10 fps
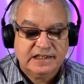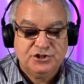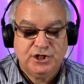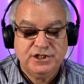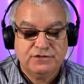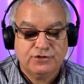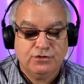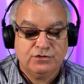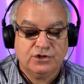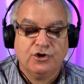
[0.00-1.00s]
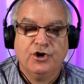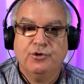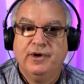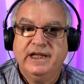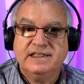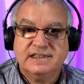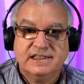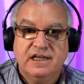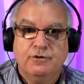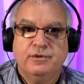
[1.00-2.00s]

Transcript: Change of chord on Grace,